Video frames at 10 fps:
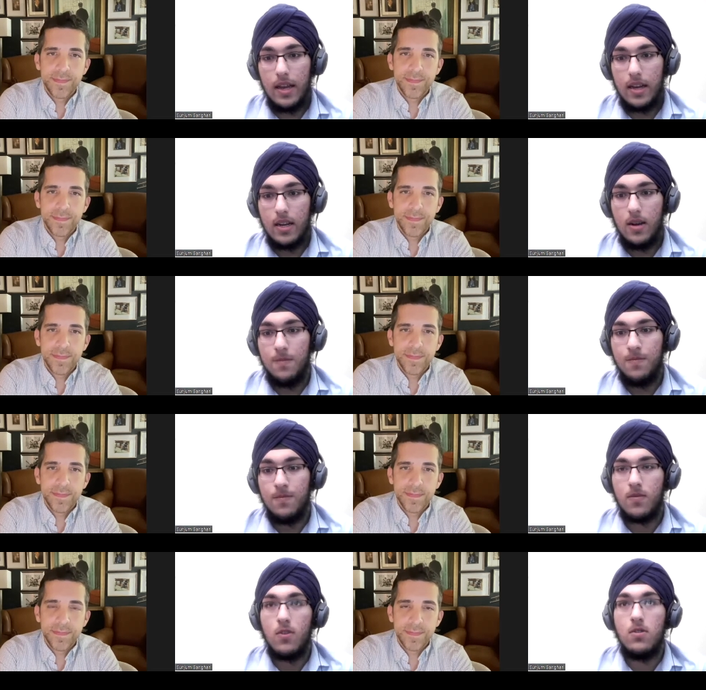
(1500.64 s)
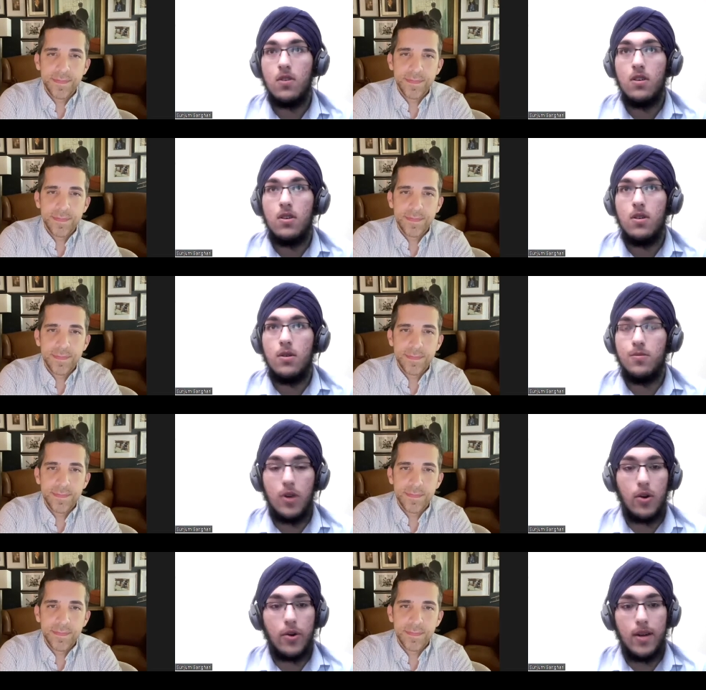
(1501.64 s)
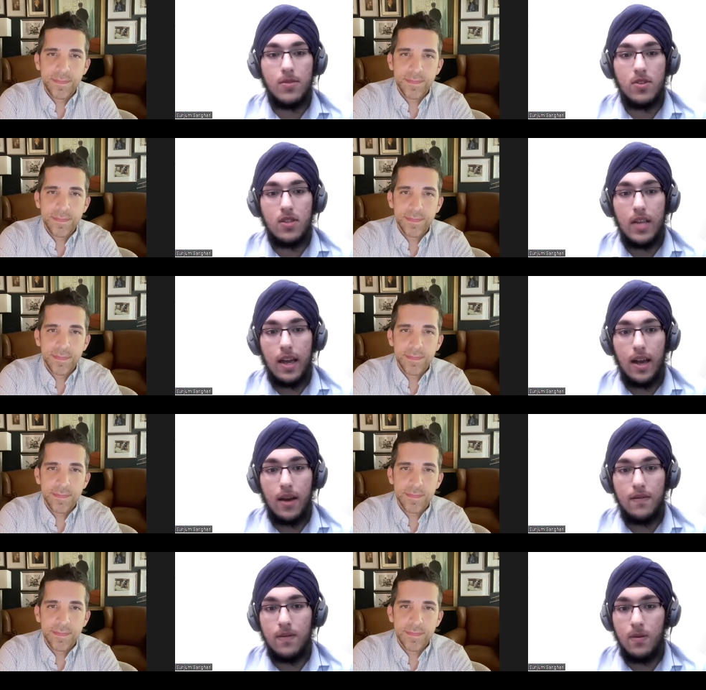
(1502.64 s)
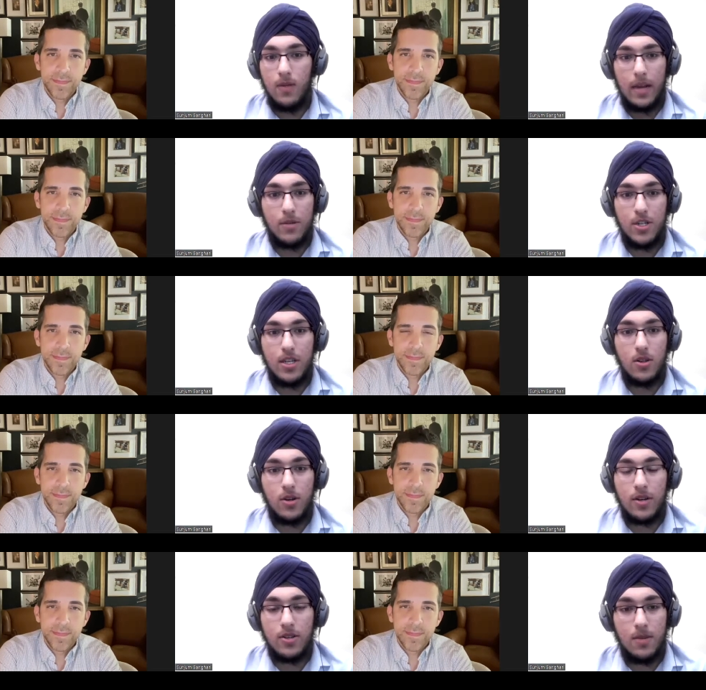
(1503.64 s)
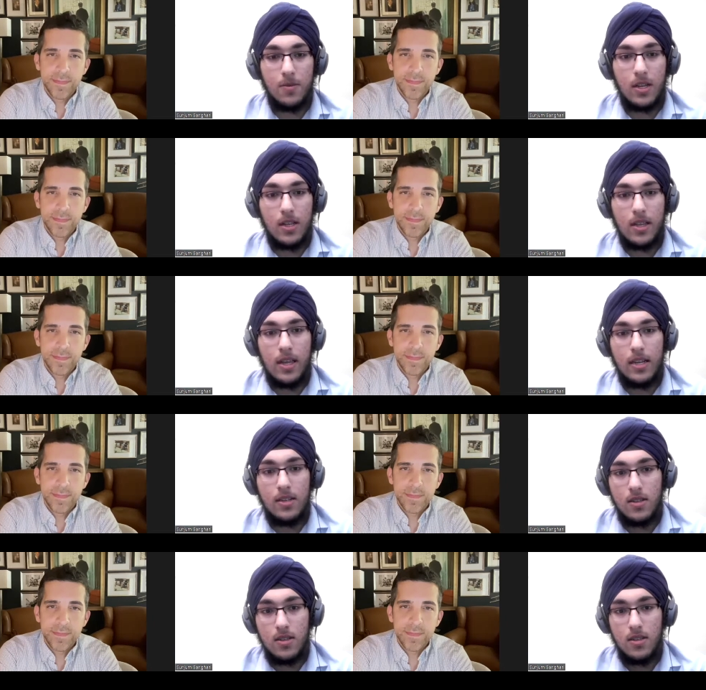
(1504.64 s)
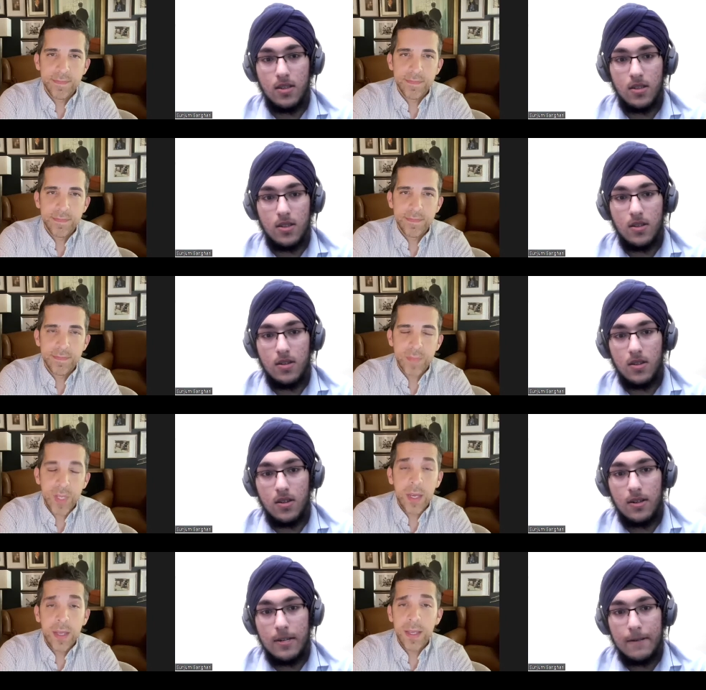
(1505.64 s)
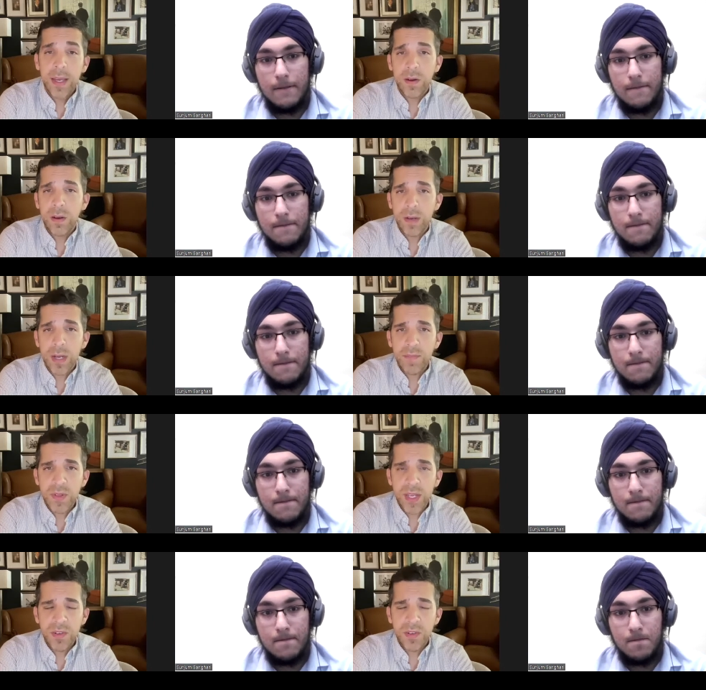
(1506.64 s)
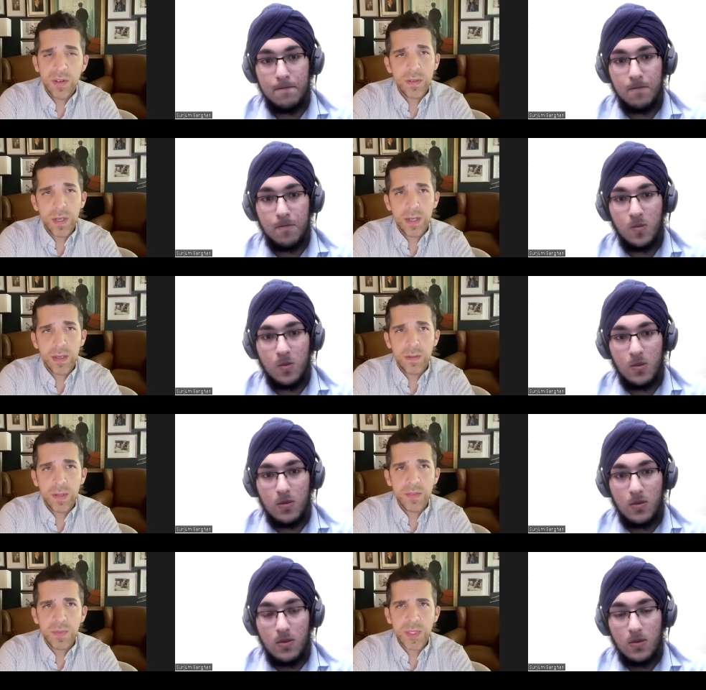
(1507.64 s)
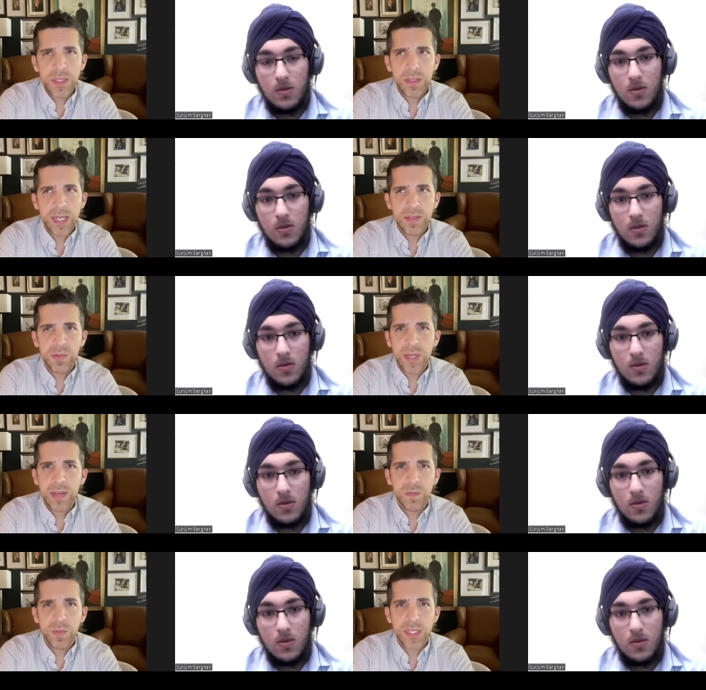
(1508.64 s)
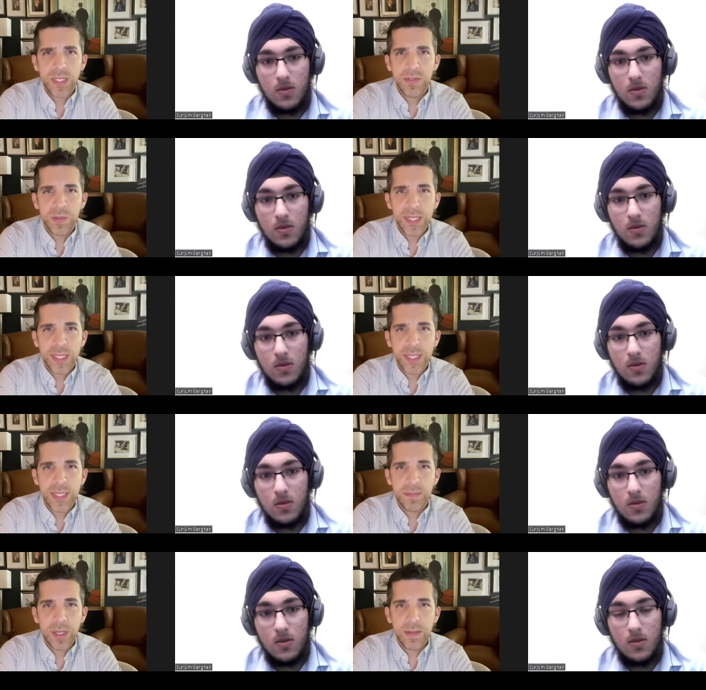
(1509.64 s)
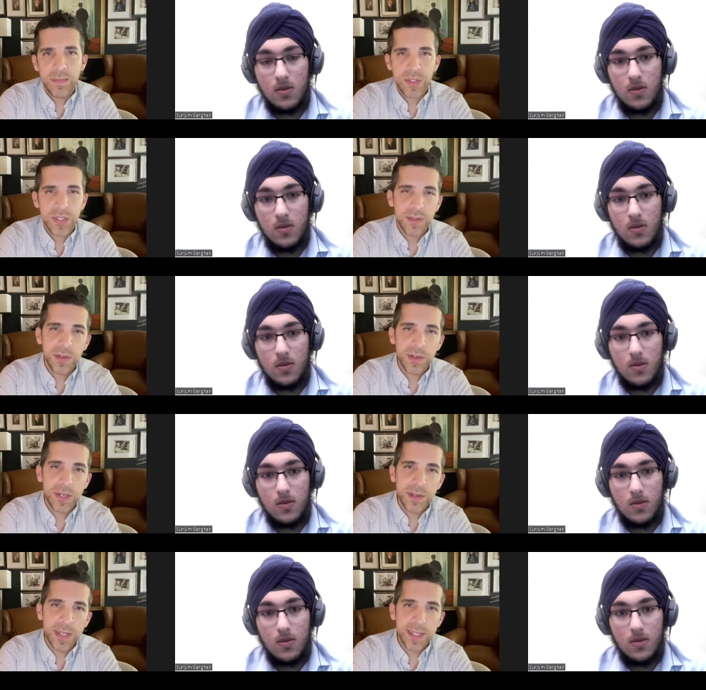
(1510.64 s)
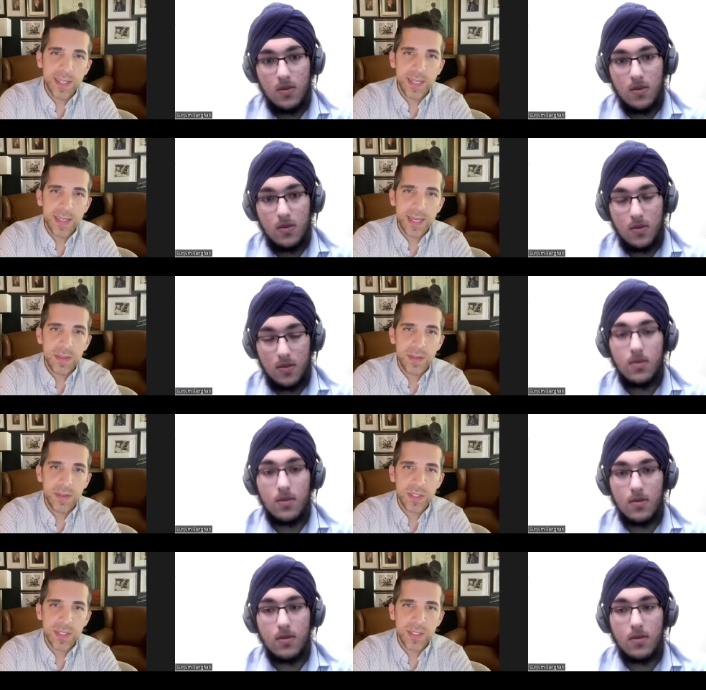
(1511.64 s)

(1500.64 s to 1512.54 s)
Speaker 1: are they like um, programs that have like machine learning or something like that?
Speaker 2: Yeah, they're all computational. Um, and in this particular case, we haven't, we didn't do any uh, machine learning or anything like that. They're